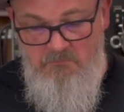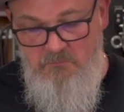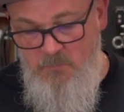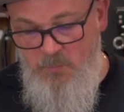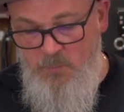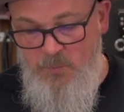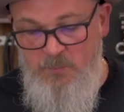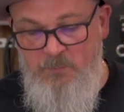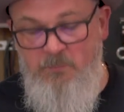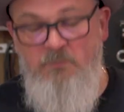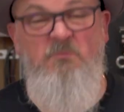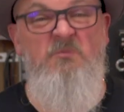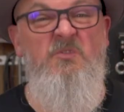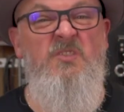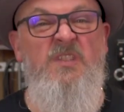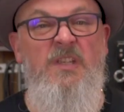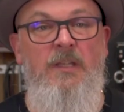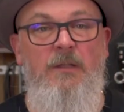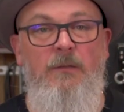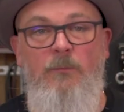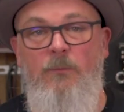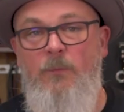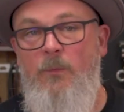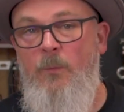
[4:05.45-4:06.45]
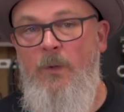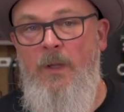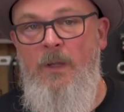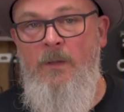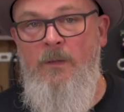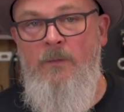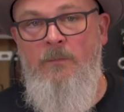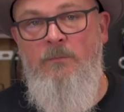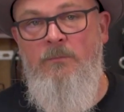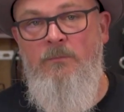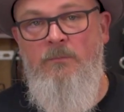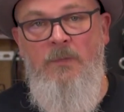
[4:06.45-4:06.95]
would sit
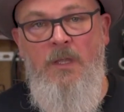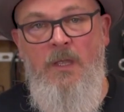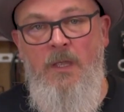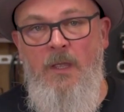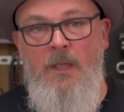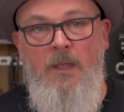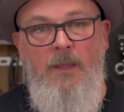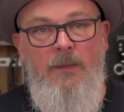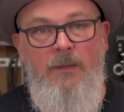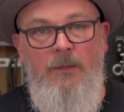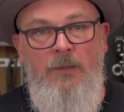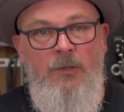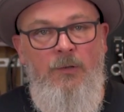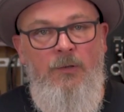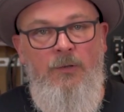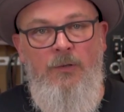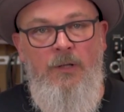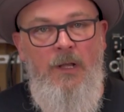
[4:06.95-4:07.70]
in your